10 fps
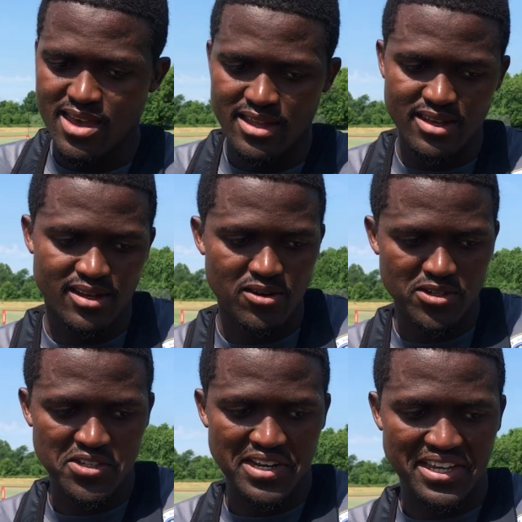Yeah, I think
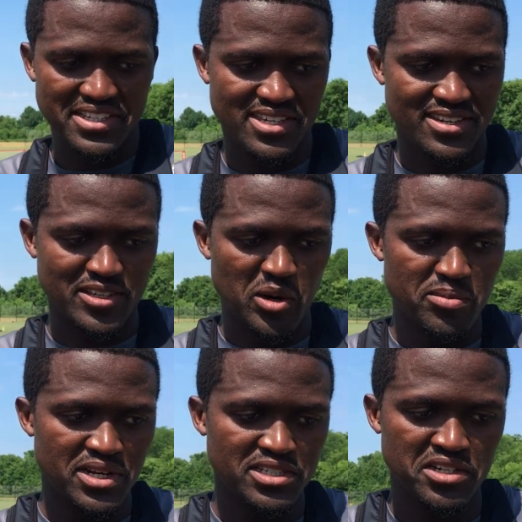also, like, it's a
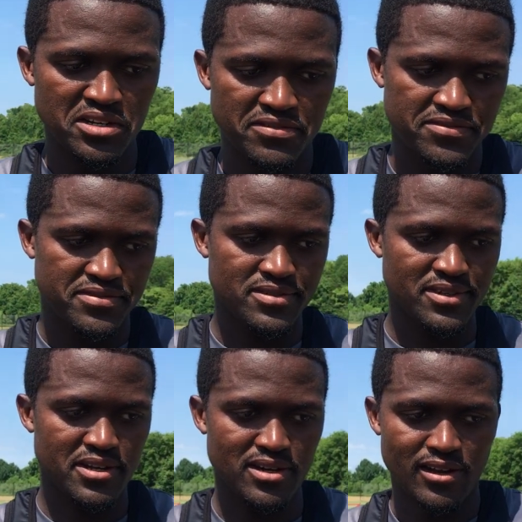combination of,
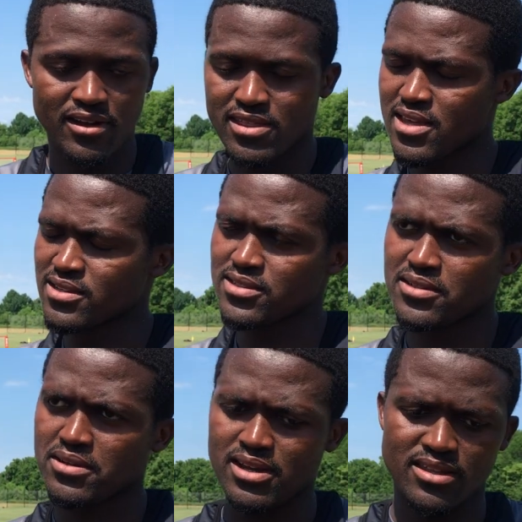you know, a lot of things.
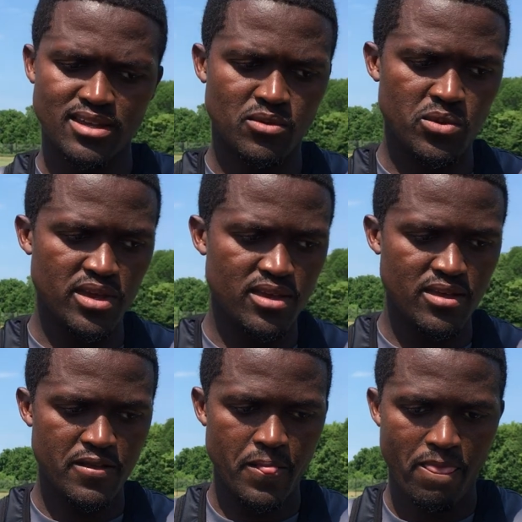You know, I think
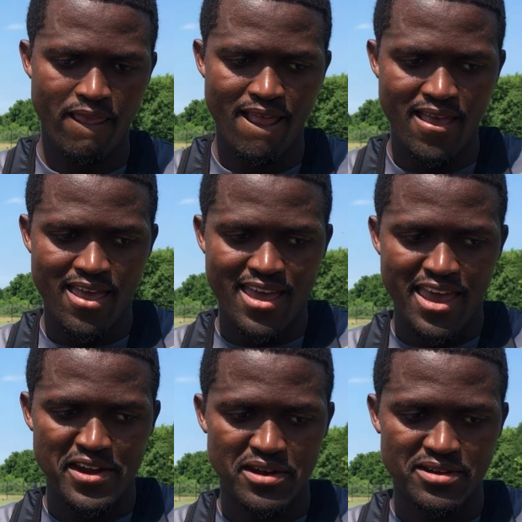we,
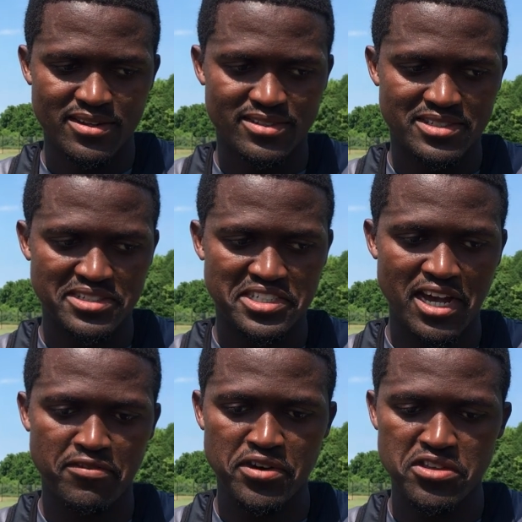you know, it's
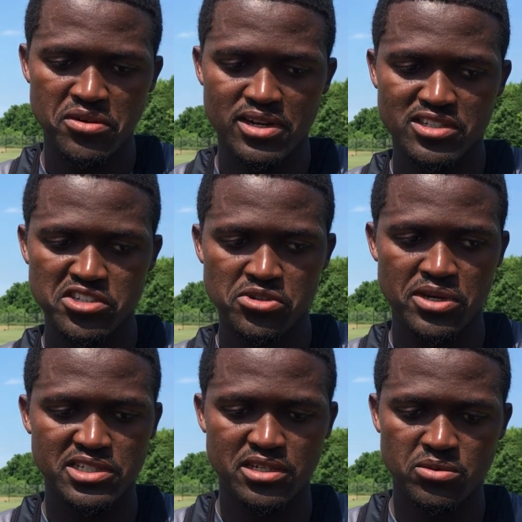tough when you're in a
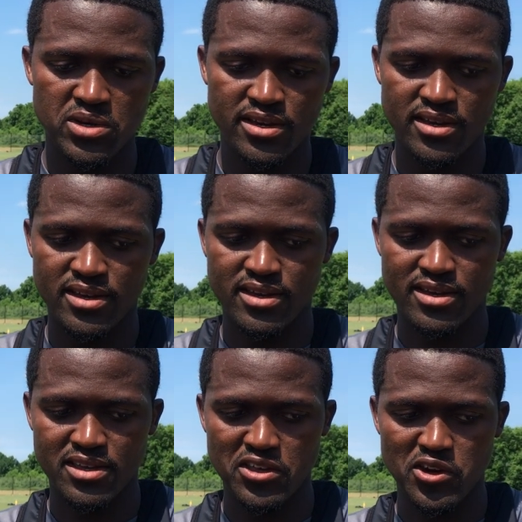situation where
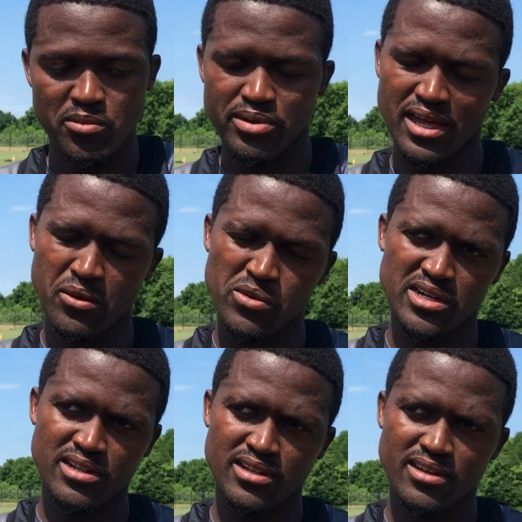you're not playing
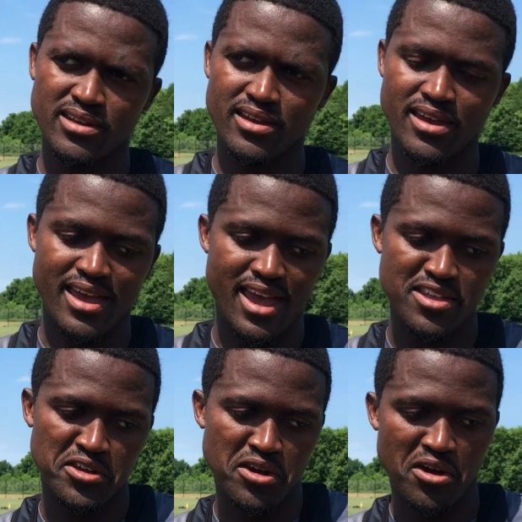well
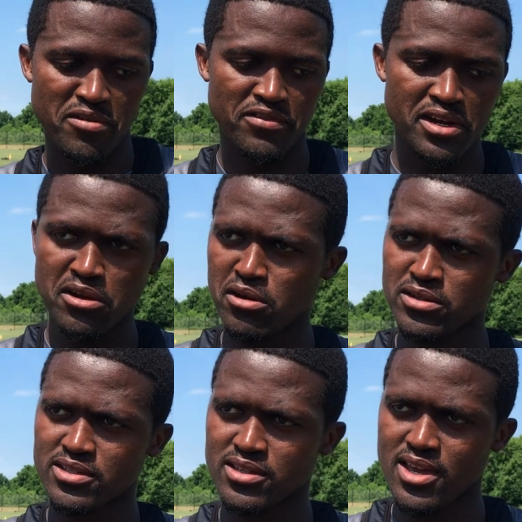and you're not converting
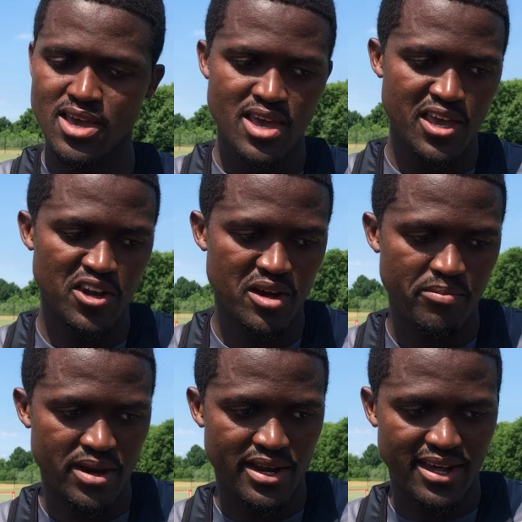goals, you know.
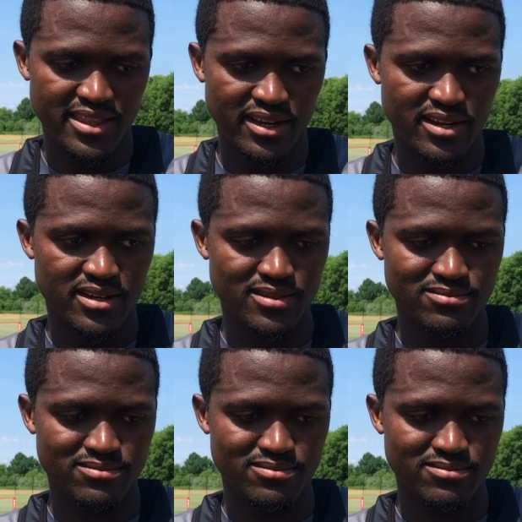But I think,